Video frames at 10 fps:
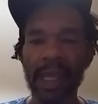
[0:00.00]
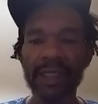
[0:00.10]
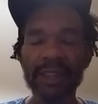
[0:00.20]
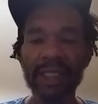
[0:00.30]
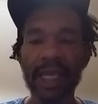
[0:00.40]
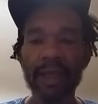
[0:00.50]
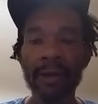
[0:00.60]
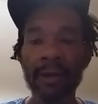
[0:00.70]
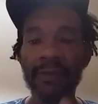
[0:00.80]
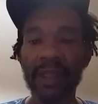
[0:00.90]
and say
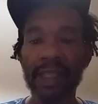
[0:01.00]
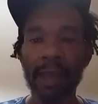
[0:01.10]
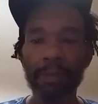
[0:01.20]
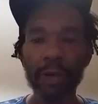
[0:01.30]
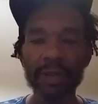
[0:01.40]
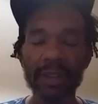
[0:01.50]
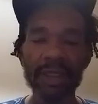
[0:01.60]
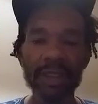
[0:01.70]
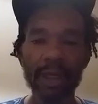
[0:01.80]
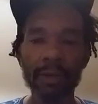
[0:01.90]
that that person
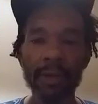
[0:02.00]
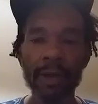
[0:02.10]
is him.